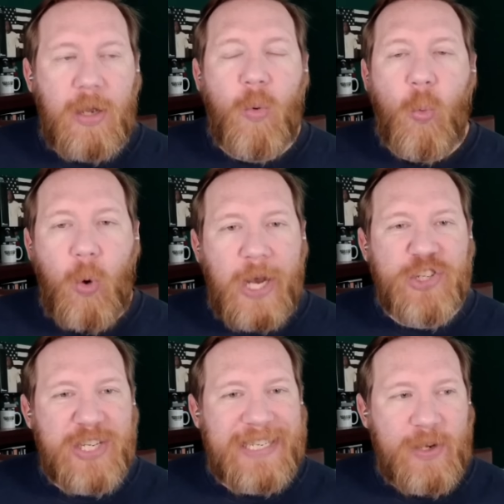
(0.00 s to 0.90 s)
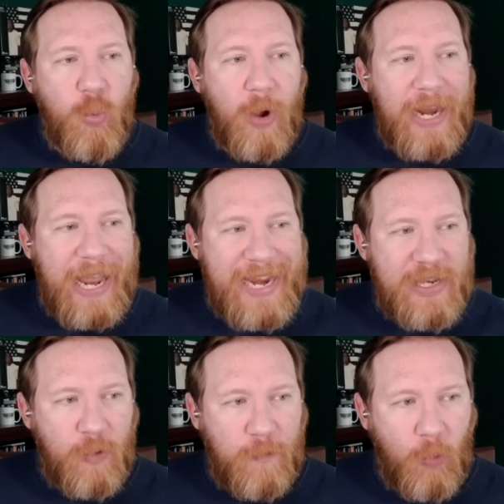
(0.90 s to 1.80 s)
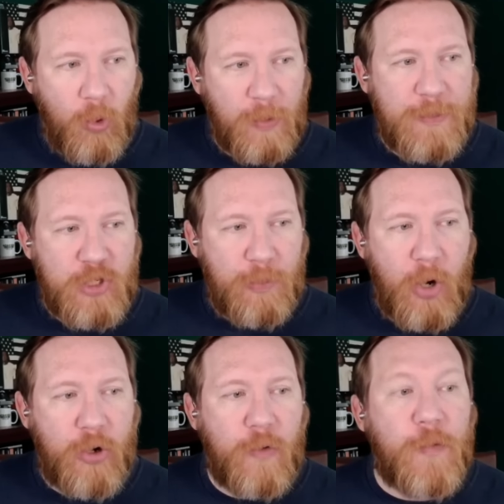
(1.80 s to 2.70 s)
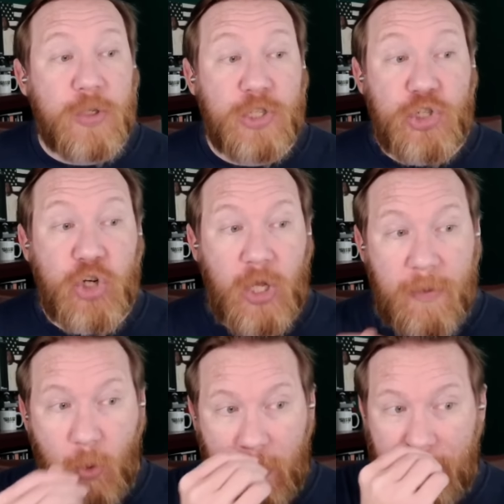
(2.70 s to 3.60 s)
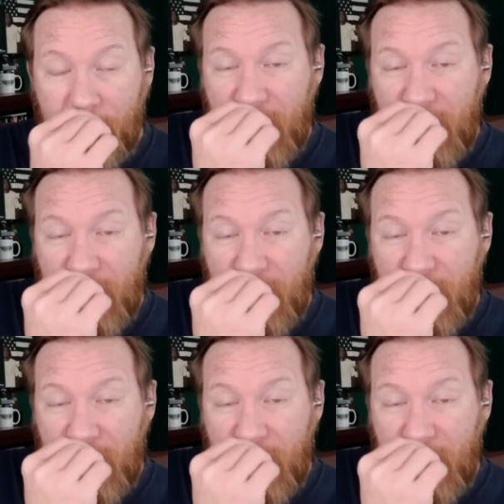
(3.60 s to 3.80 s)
Washington won 8-4. It was Mitchell Parker versus Charlie Morton.